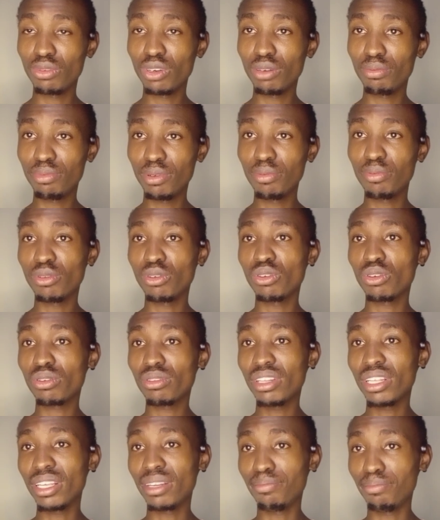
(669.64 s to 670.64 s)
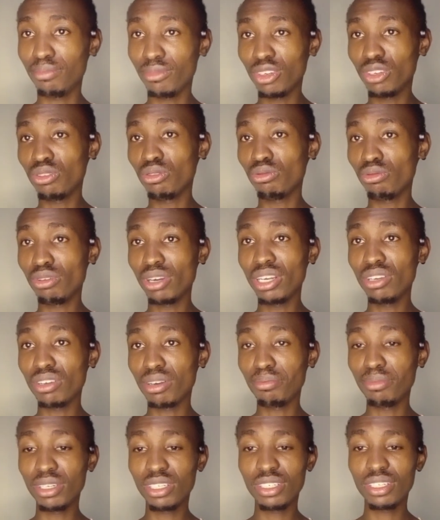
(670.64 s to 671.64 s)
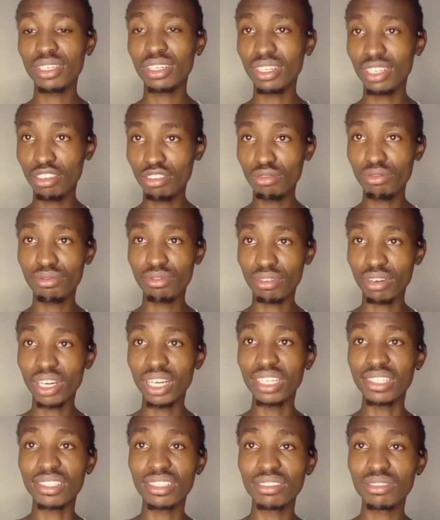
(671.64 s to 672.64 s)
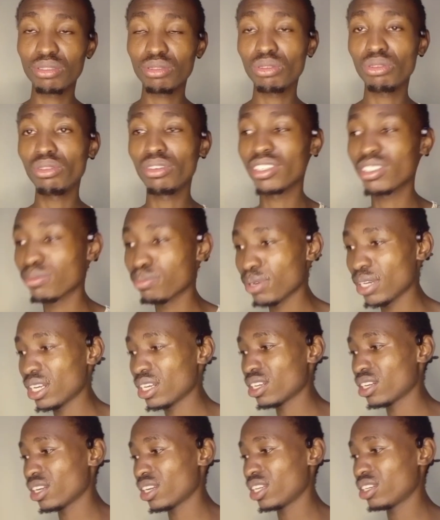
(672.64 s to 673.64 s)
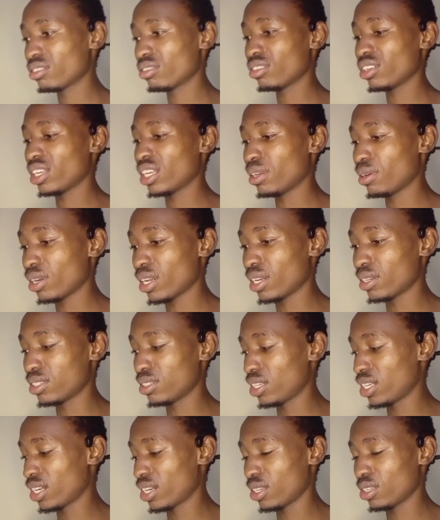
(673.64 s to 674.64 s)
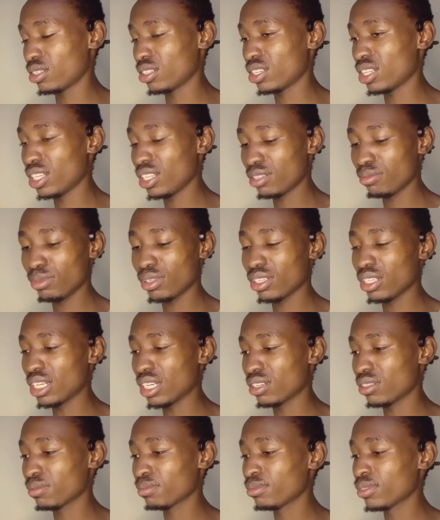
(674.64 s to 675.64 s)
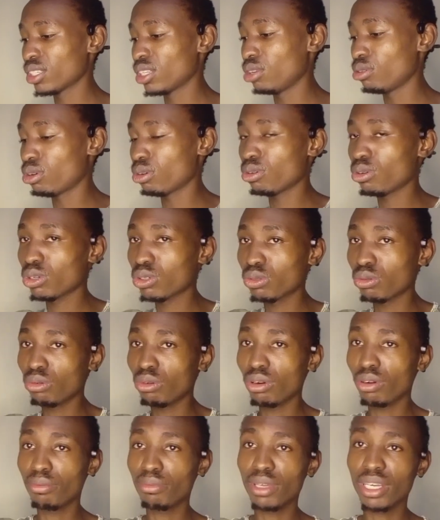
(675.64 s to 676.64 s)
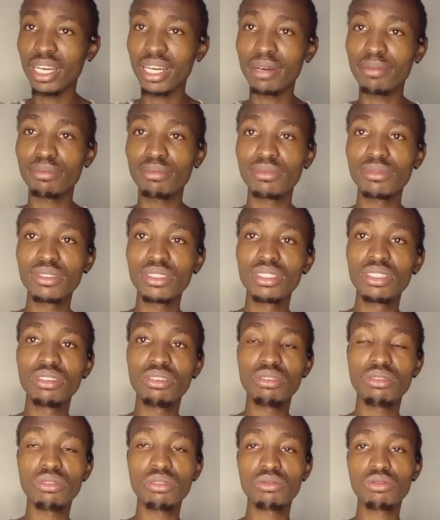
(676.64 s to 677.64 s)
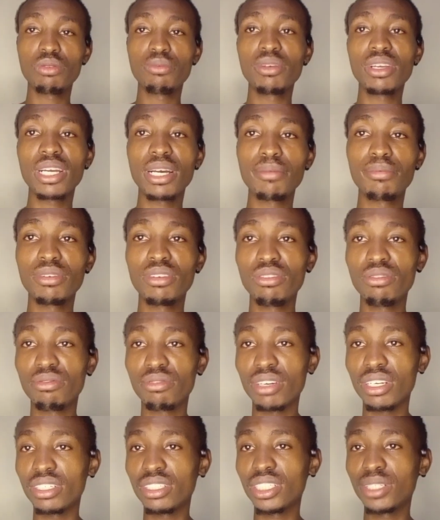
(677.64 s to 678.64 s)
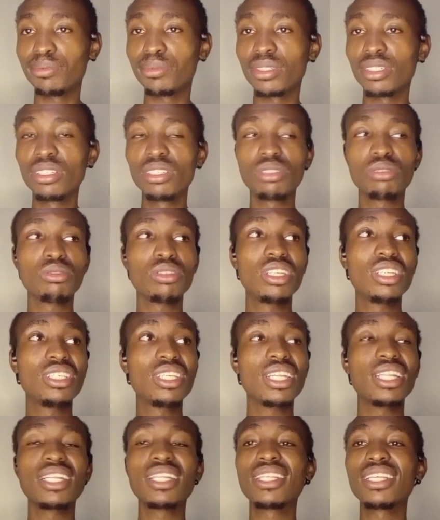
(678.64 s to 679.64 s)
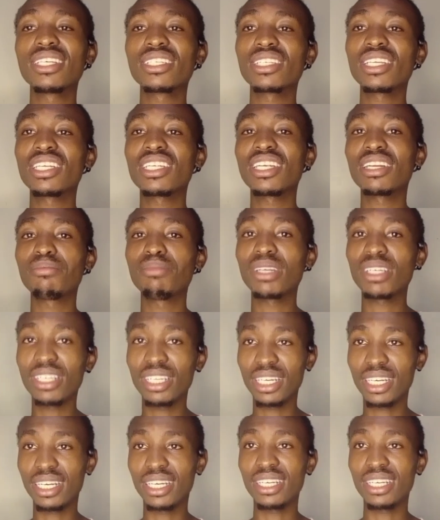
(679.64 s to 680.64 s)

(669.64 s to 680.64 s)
people than when you're meeting new friends. So you spend little energy. This means that you're not warming up. You're not warming up new friendships. So these are the things that are making